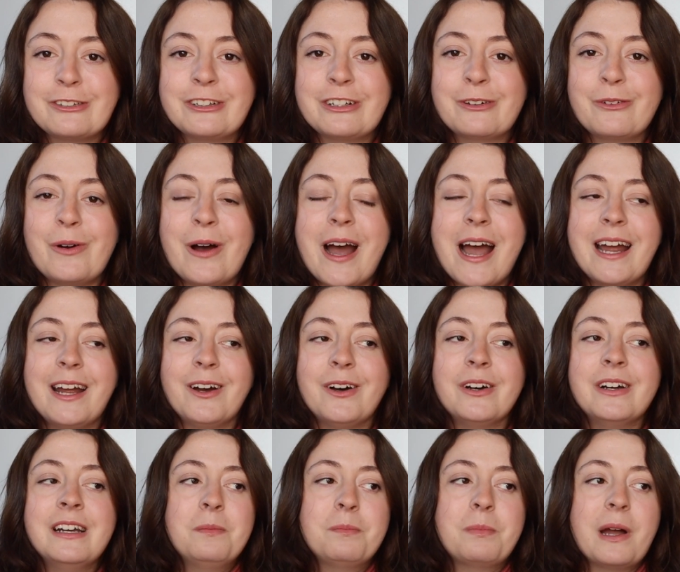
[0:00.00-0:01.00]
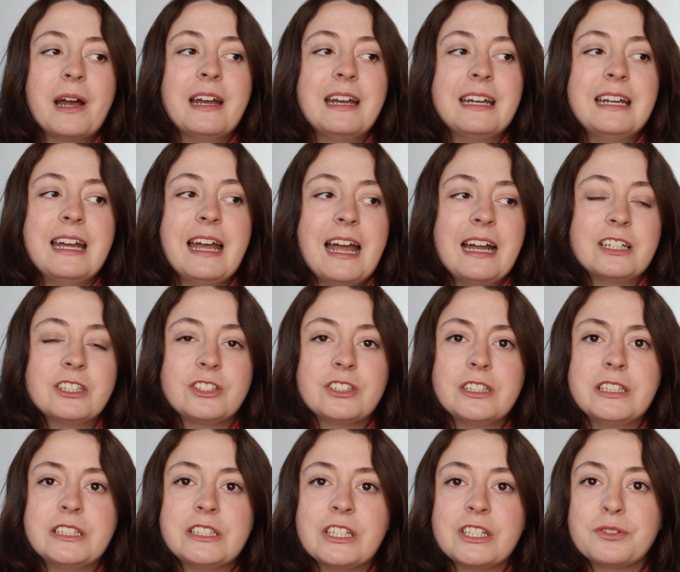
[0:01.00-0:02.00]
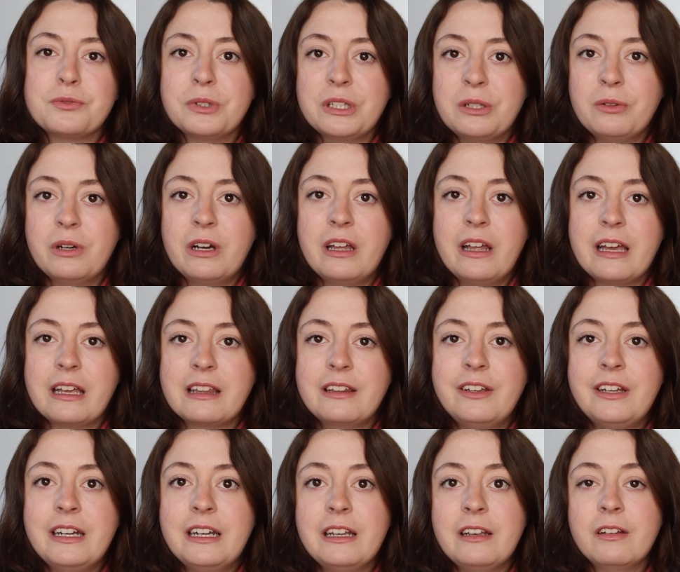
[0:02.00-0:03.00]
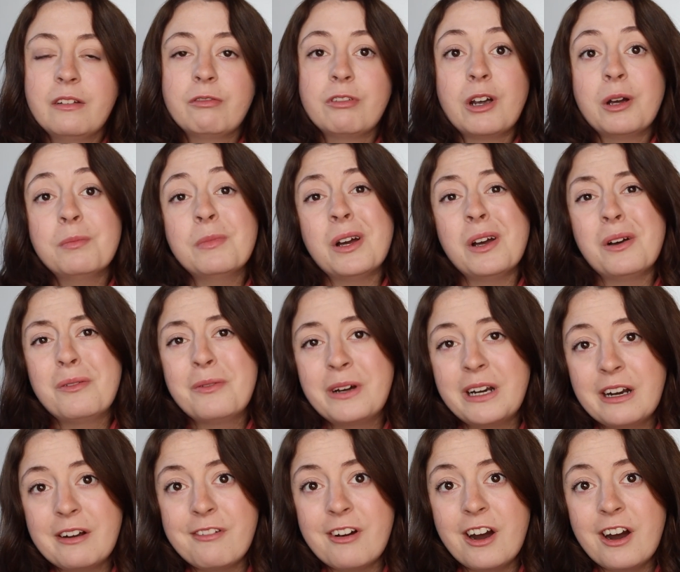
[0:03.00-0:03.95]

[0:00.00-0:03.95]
for a while, but it actually does really well at cleaning from what I've